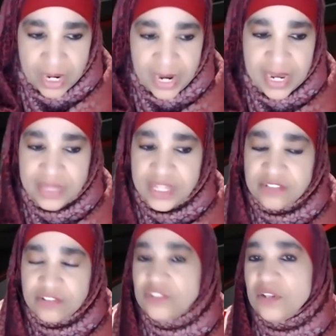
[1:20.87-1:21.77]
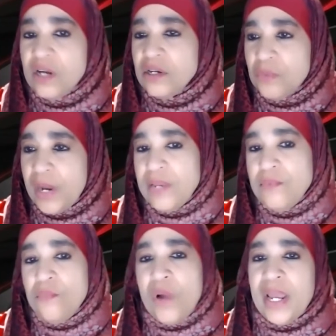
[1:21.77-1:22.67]
And this is a
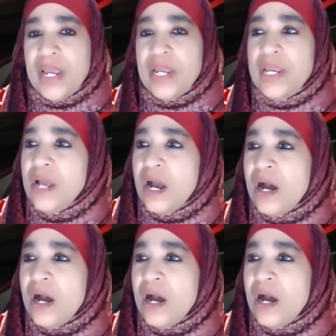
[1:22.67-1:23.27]
great way